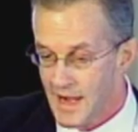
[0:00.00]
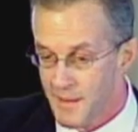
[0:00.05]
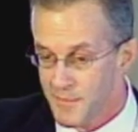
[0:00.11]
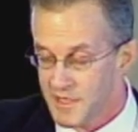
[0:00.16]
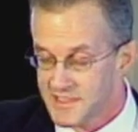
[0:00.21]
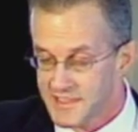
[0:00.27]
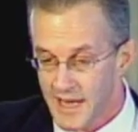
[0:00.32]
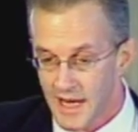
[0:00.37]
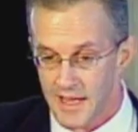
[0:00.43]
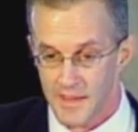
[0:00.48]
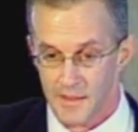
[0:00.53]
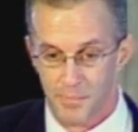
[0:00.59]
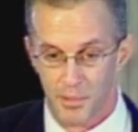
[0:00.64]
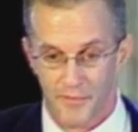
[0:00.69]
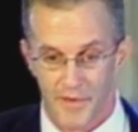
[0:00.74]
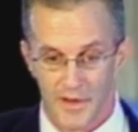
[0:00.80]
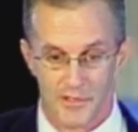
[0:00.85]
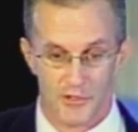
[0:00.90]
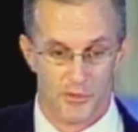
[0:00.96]
must tell you that
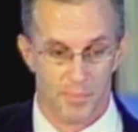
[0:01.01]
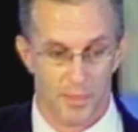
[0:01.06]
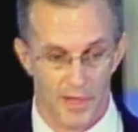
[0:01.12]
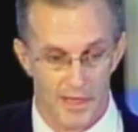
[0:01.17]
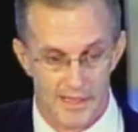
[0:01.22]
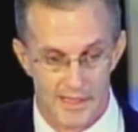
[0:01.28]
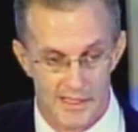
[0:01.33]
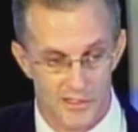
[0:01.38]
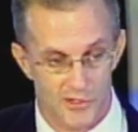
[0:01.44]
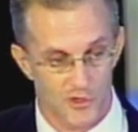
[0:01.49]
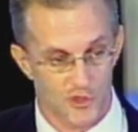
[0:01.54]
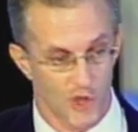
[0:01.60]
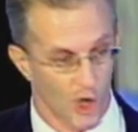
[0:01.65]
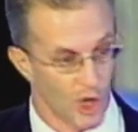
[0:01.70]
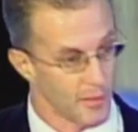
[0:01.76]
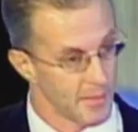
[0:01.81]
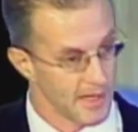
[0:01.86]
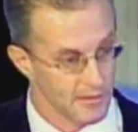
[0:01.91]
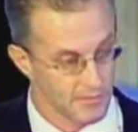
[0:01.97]
Professor Blakey is
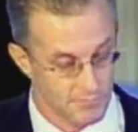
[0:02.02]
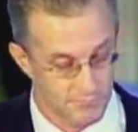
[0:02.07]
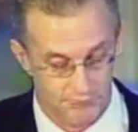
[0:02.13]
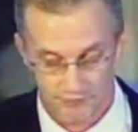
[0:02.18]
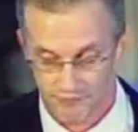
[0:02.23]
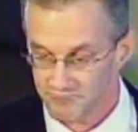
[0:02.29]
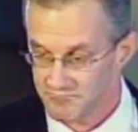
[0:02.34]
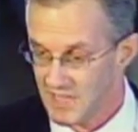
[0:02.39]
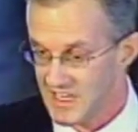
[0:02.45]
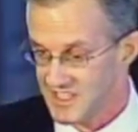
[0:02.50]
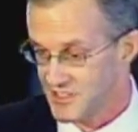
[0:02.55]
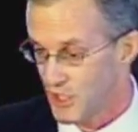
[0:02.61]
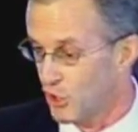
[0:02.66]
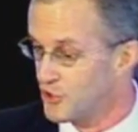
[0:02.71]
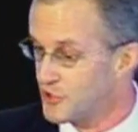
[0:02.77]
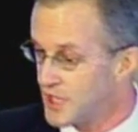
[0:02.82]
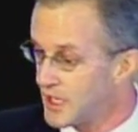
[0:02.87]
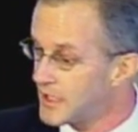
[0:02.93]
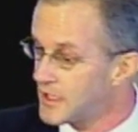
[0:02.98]
charming, he's
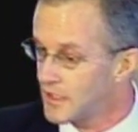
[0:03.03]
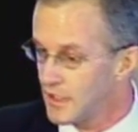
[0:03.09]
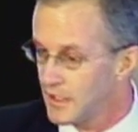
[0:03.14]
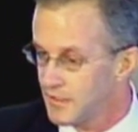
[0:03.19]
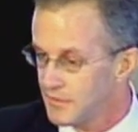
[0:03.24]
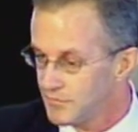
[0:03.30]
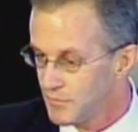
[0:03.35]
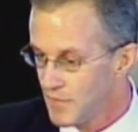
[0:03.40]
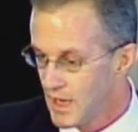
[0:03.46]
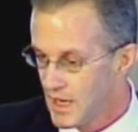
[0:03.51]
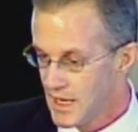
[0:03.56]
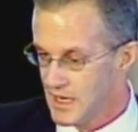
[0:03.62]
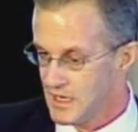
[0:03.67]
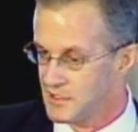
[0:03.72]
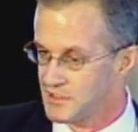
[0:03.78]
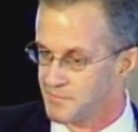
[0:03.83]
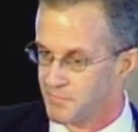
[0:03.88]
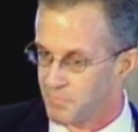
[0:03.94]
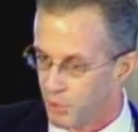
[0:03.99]
articulate,
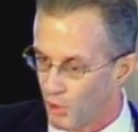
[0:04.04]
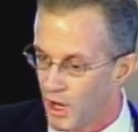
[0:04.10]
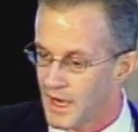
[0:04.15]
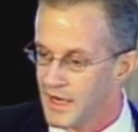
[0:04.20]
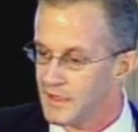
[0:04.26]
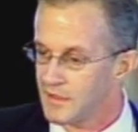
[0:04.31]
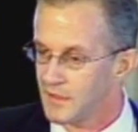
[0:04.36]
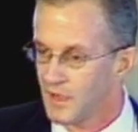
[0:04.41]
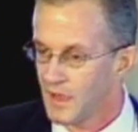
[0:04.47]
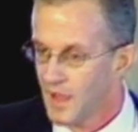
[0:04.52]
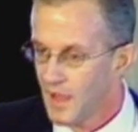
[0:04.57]
he's bright,